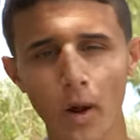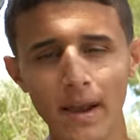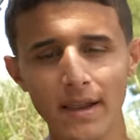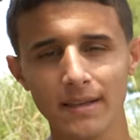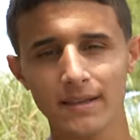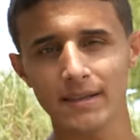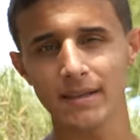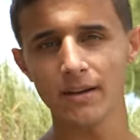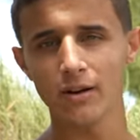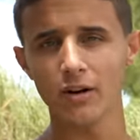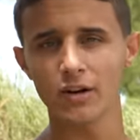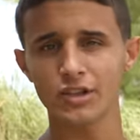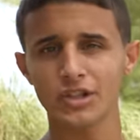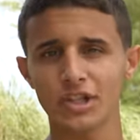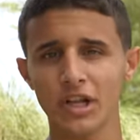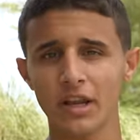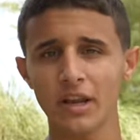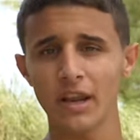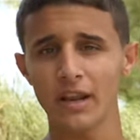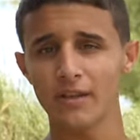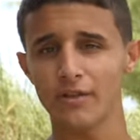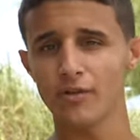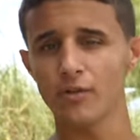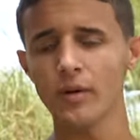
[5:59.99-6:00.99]
white sea
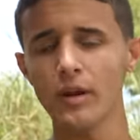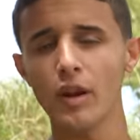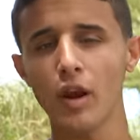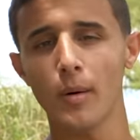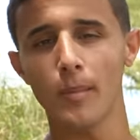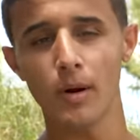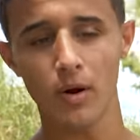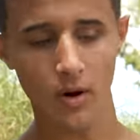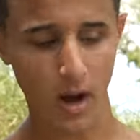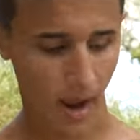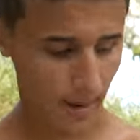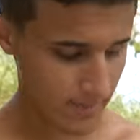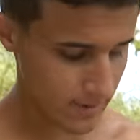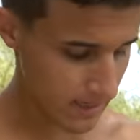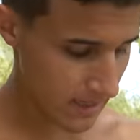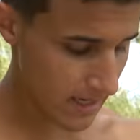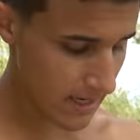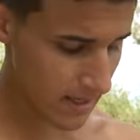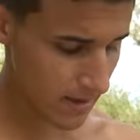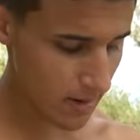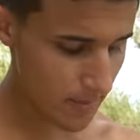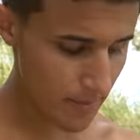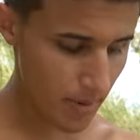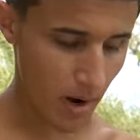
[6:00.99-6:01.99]
urchin, and three hermit crabs in the